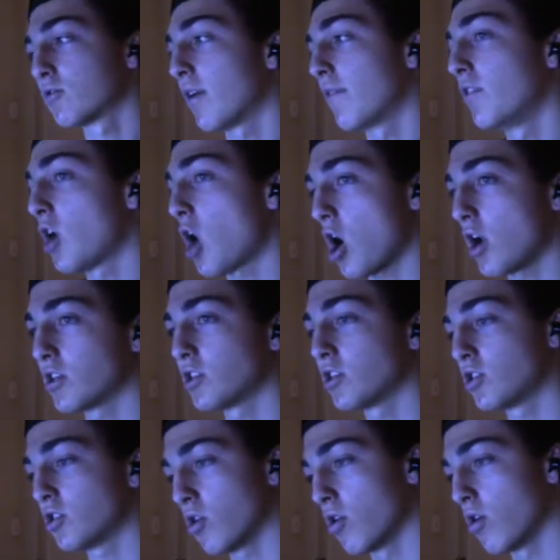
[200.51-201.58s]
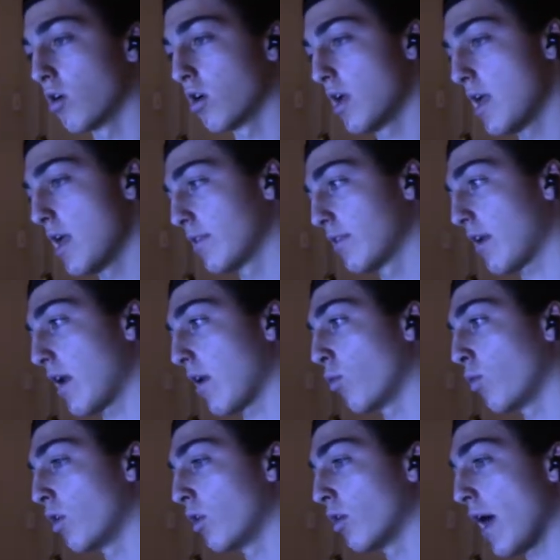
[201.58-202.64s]
so I'm not sure that I
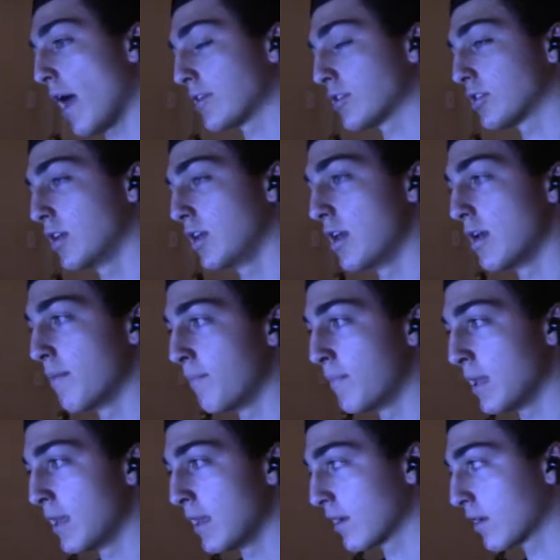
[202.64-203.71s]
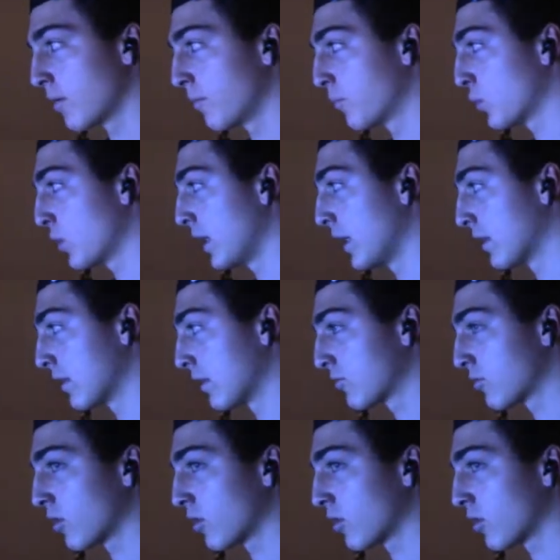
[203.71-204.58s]
will actually be completing this.